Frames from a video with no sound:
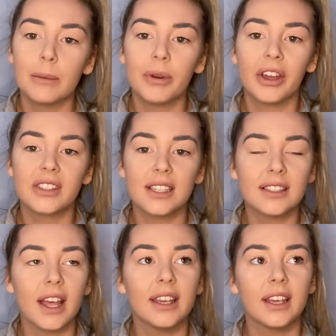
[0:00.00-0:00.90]
because it's
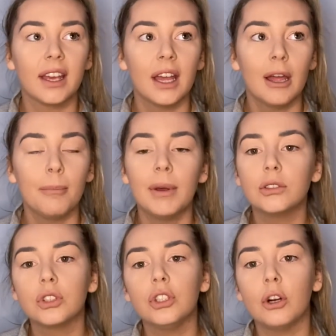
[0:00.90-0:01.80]
like
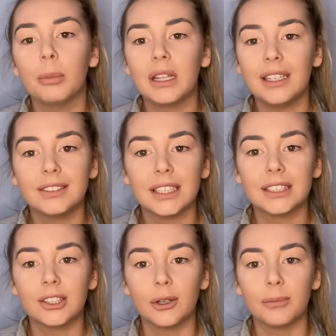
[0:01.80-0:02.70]
building your belief
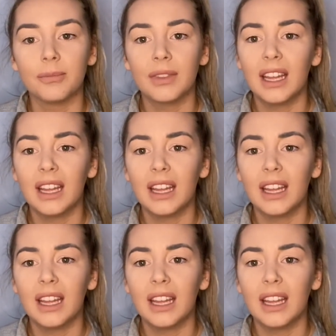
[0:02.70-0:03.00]
system.